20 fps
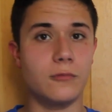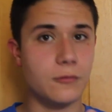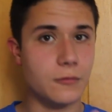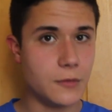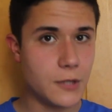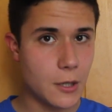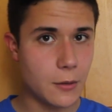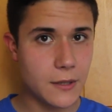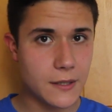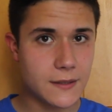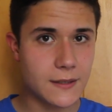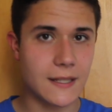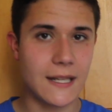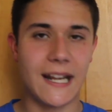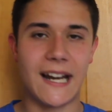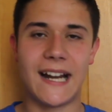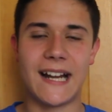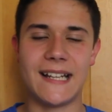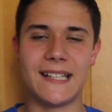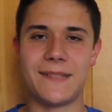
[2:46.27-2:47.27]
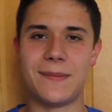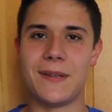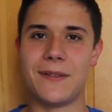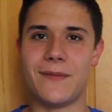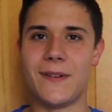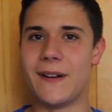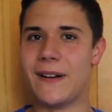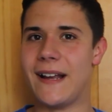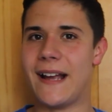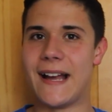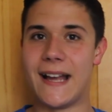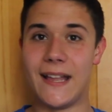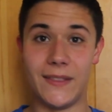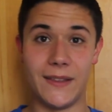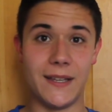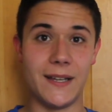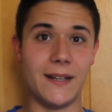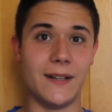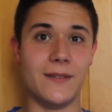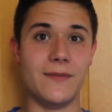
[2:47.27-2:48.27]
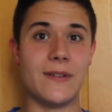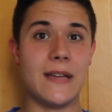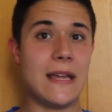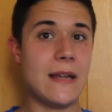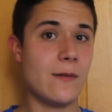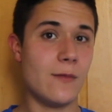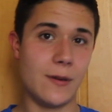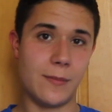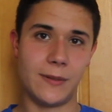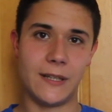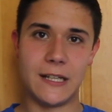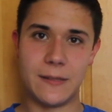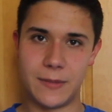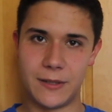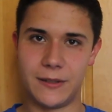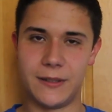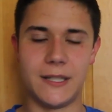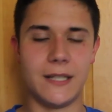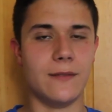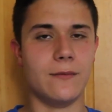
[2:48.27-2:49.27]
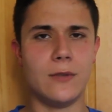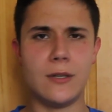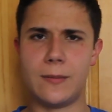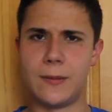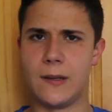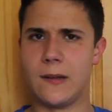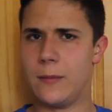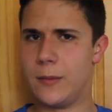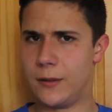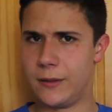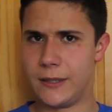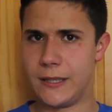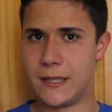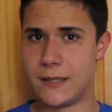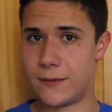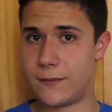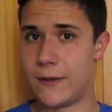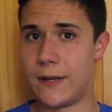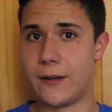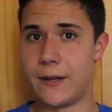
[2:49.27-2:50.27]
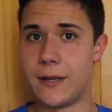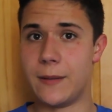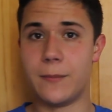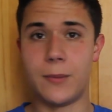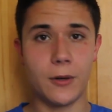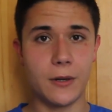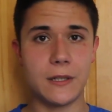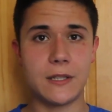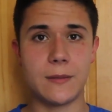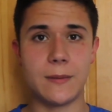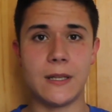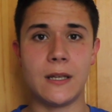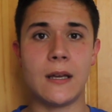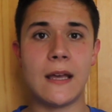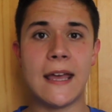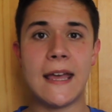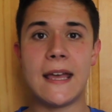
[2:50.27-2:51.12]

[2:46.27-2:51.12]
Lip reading: noticed that I speak very highly of replayability, and replayability is very important to me,